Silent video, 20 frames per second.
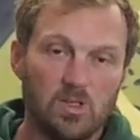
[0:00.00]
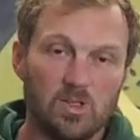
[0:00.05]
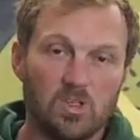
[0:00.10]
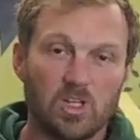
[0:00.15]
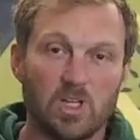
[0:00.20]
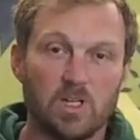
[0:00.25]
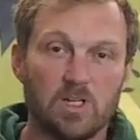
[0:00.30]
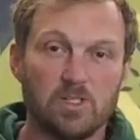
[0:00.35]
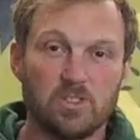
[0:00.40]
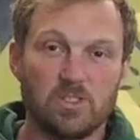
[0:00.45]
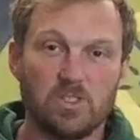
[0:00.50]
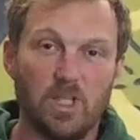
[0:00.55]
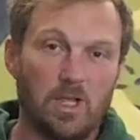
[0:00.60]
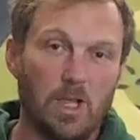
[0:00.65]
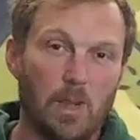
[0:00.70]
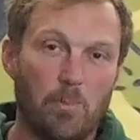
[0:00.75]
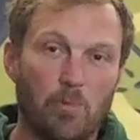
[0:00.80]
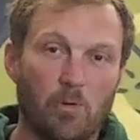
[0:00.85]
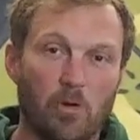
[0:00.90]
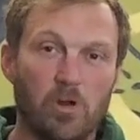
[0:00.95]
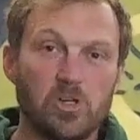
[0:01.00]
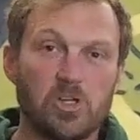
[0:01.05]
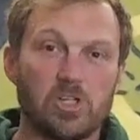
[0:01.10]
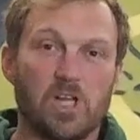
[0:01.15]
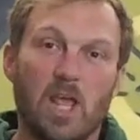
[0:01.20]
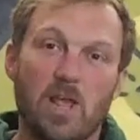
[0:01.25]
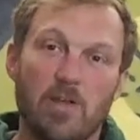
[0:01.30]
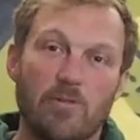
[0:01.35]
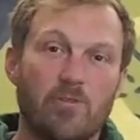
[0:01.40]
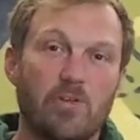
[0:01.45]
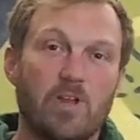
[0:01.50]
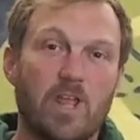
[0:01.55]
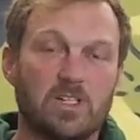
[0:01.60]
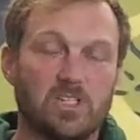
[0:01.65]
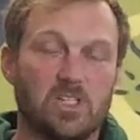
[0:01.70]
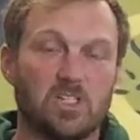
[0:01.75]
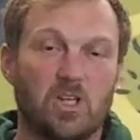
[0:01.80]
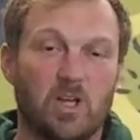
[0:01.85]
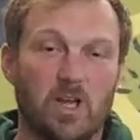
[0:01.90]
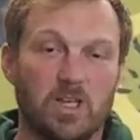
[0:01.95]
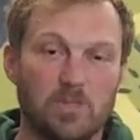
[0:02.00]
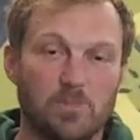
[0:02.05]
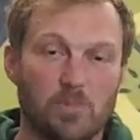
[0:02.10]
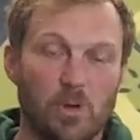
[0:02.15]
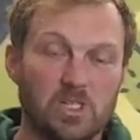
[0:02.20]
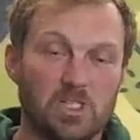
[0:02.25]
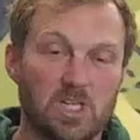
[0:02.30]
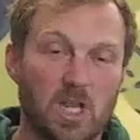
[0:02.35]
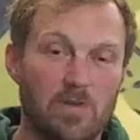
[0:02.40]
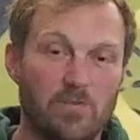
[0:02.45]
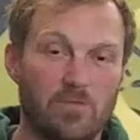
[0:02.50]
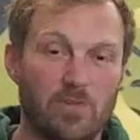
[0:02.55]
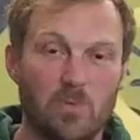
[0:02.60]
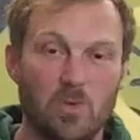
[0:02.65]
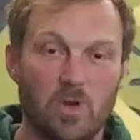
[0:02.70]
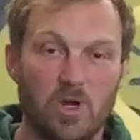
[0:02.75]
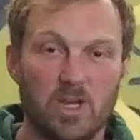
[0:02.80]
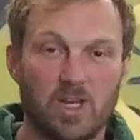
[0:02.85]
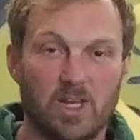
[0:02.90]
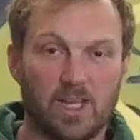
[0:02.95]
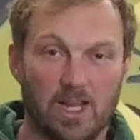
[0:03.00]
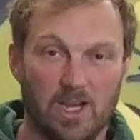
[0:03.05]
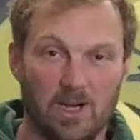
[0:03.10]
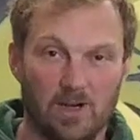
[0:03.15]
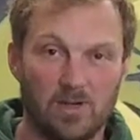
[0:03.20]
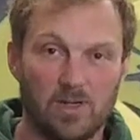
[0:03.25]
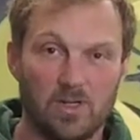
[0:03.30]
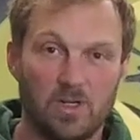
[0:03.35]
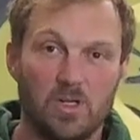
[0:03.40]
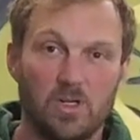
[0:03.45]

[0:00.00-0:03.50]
So approach every exercise, approach every workout